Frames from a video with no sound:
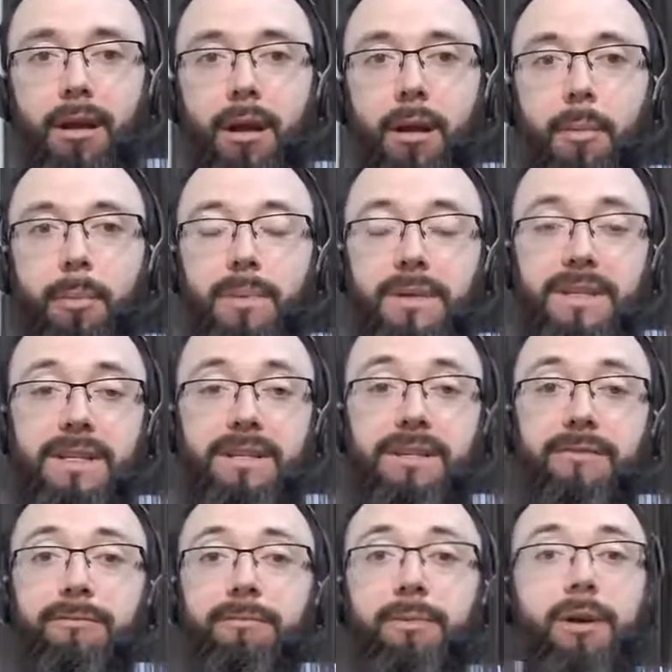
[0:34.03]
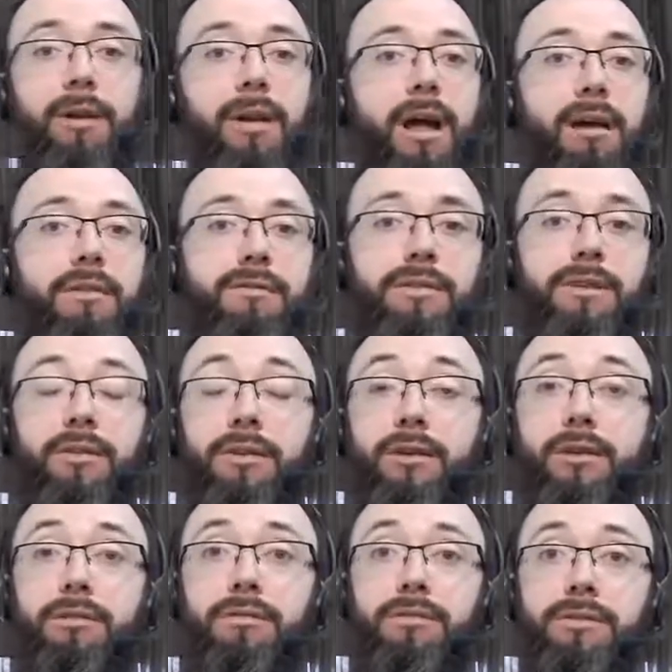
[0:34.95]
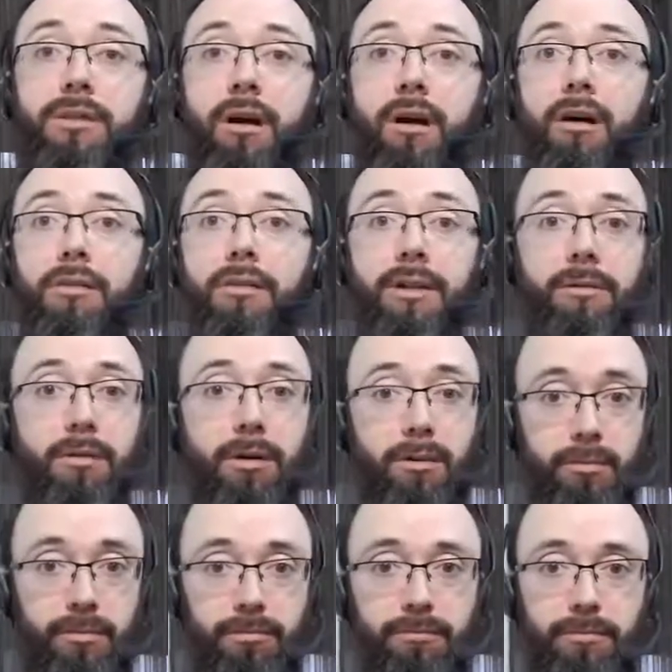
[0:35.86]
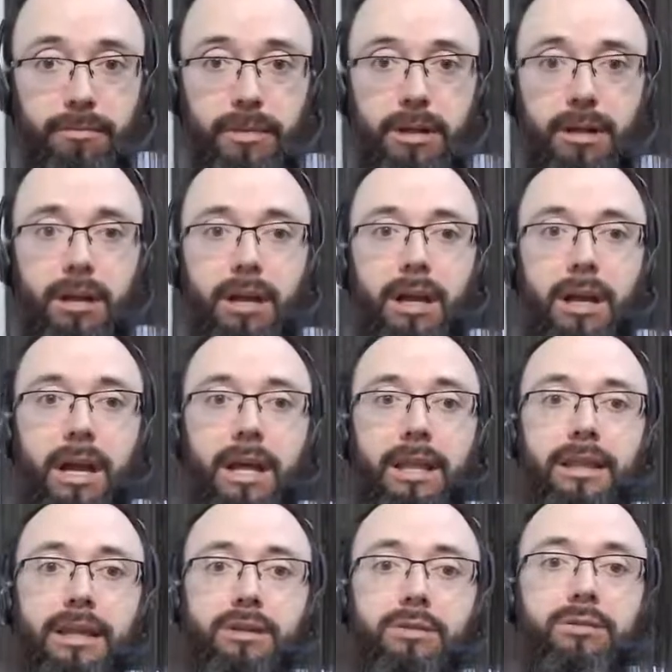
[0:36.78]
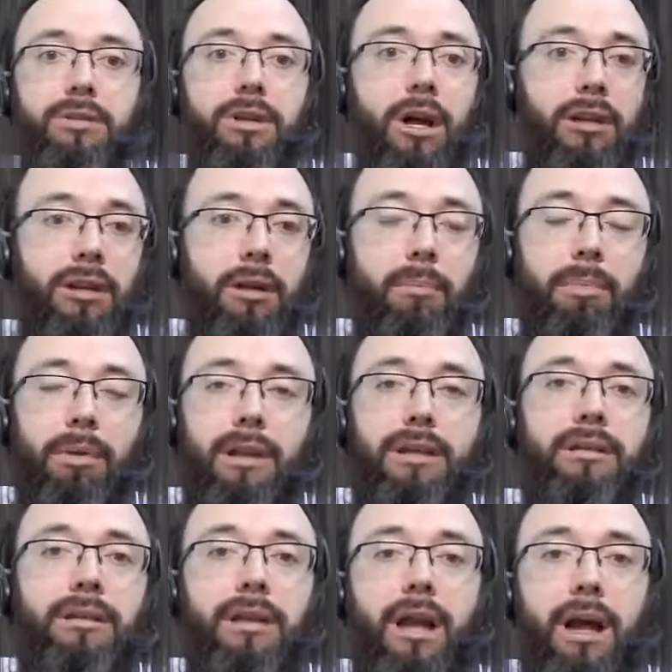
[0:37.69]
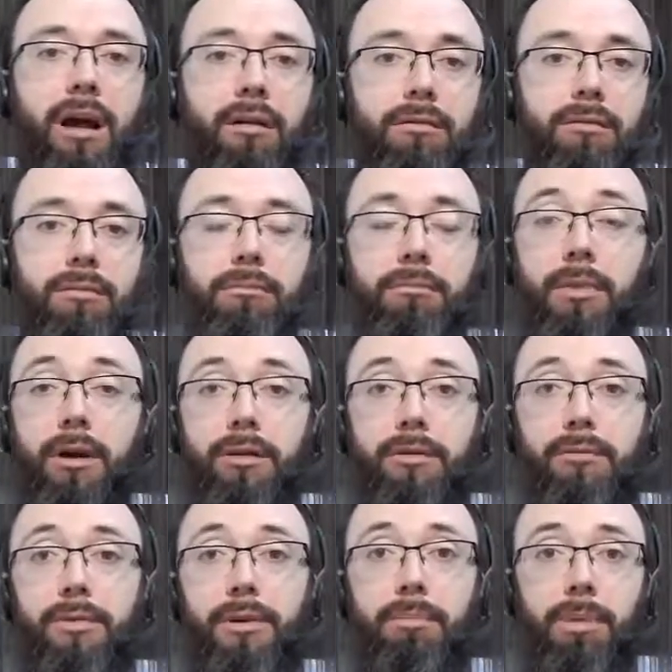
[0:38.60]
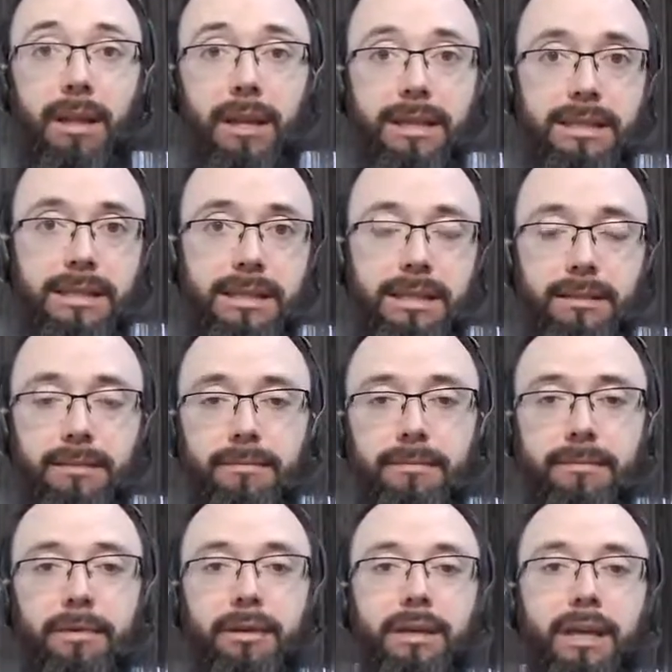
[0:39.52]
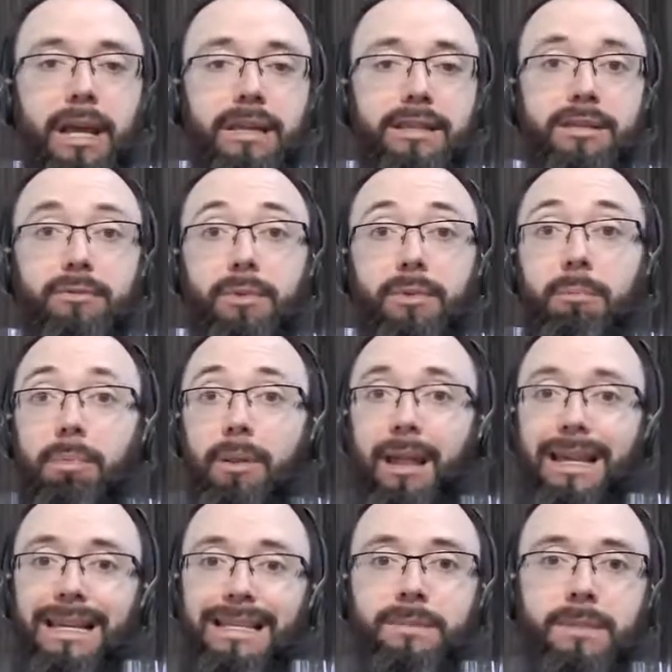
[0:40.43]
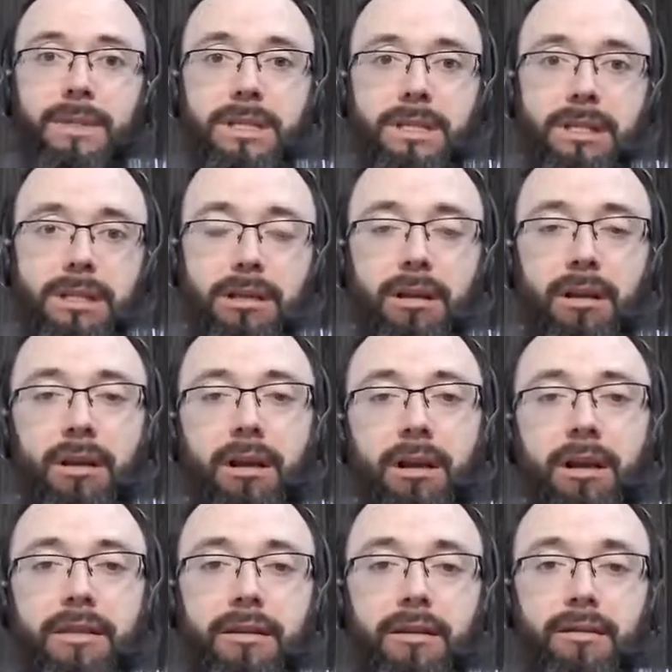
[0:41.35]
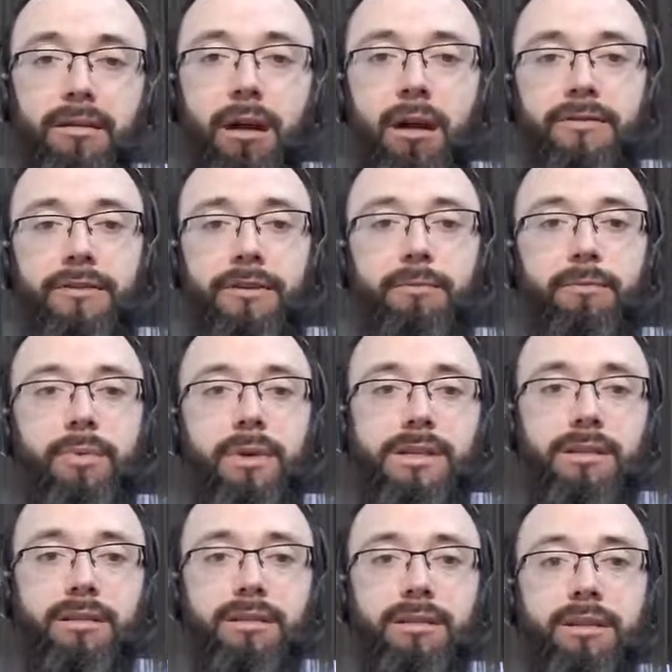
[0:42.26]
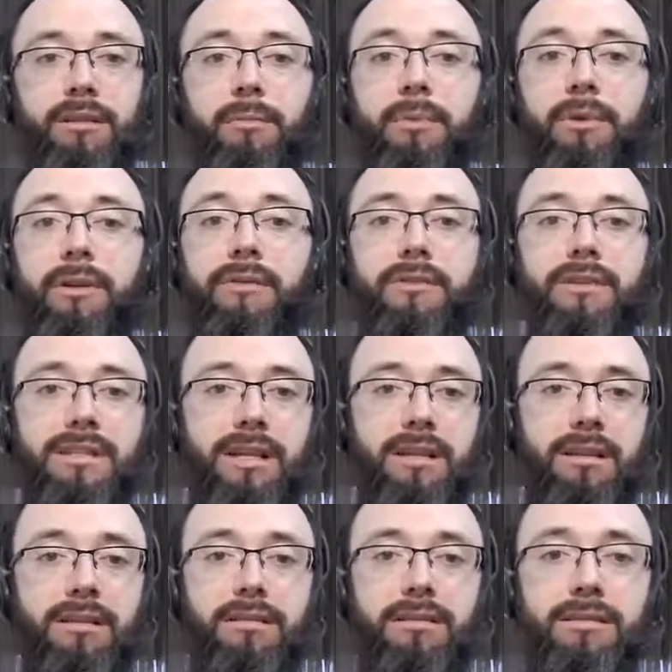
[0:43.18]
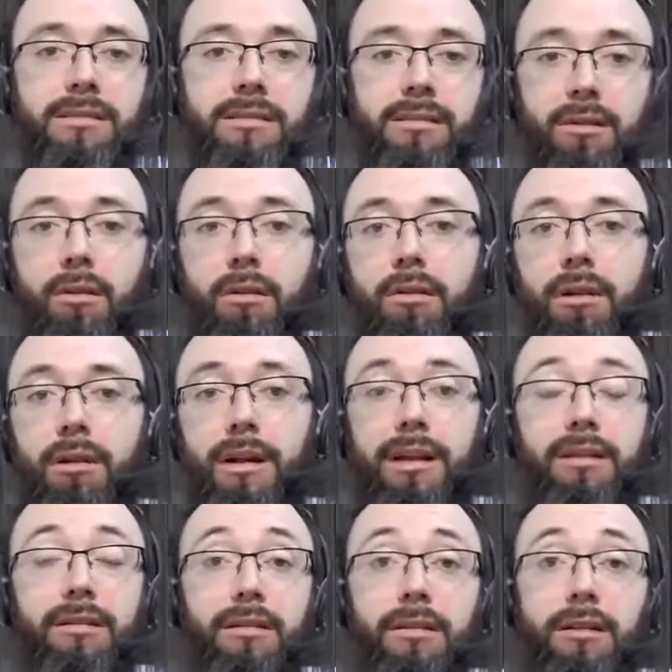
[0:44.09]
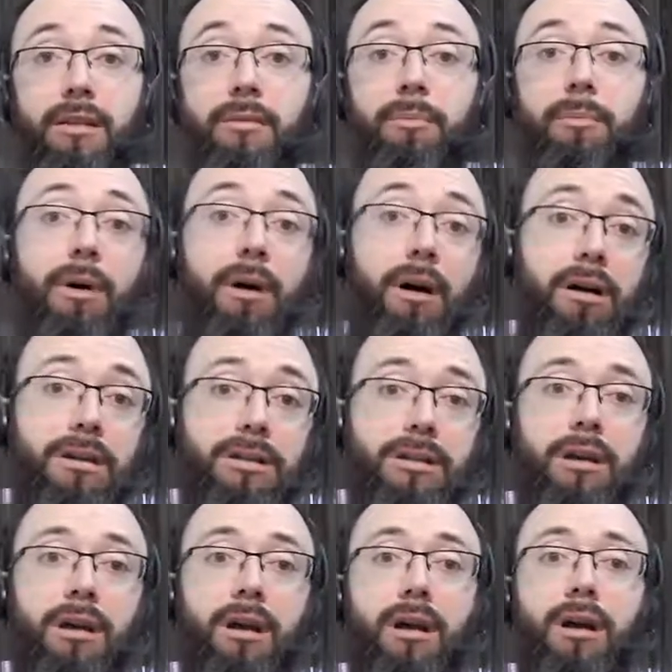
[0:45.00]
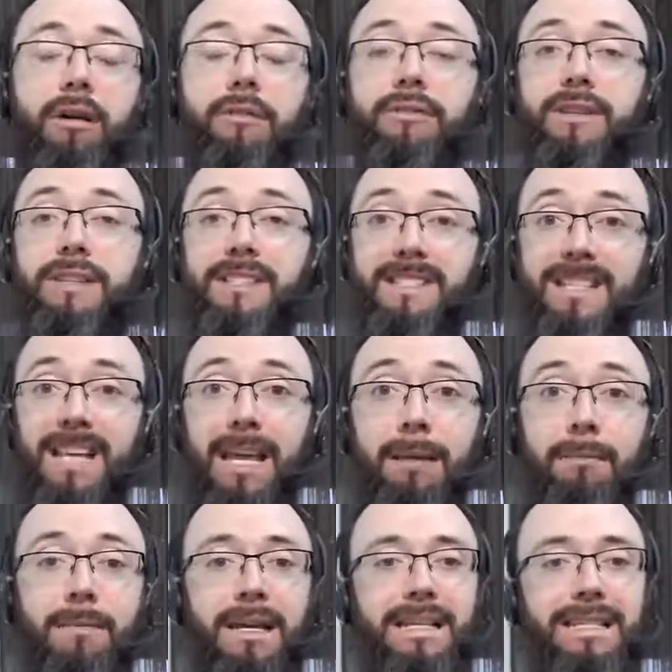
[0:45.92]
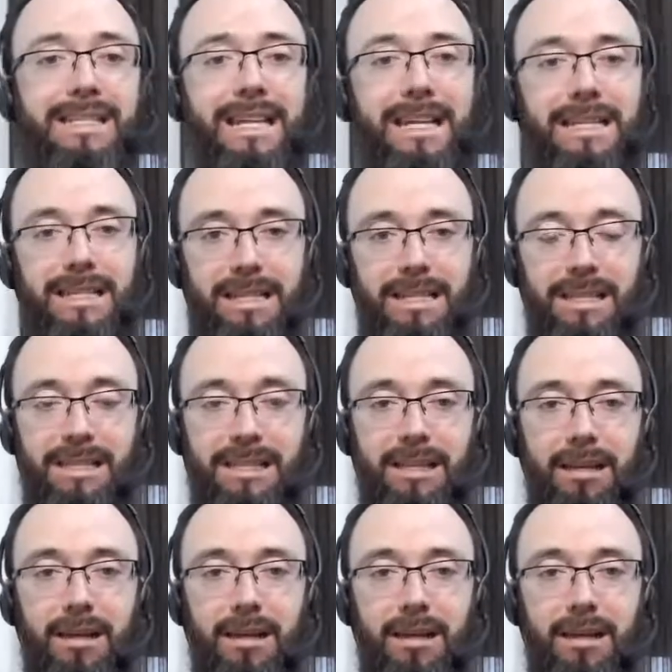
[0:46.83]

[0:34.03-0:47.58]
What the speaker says: Possessive pronouns are used on their own. They do not complete a noun, but replace it. Okay, it's a replacement. They are often present in a previous sentence or in another part of the same sentence,